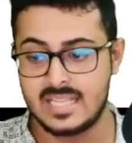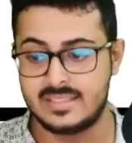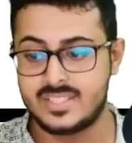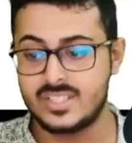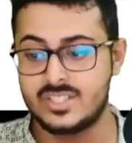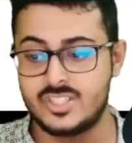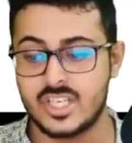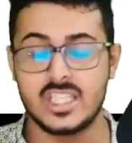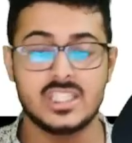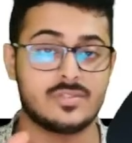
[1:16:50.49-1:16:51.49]
This is
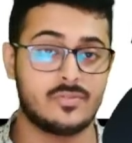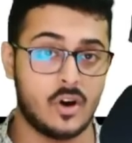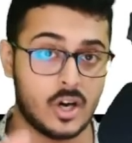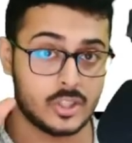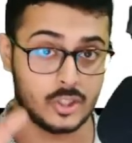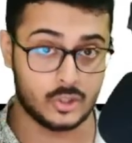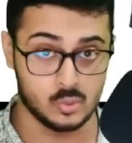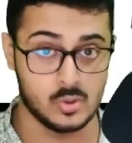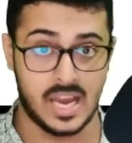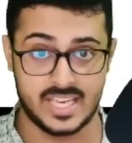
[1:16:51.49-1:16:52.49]
just for
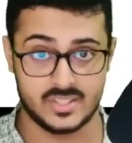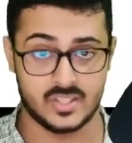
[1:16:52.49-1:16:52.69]
you guys.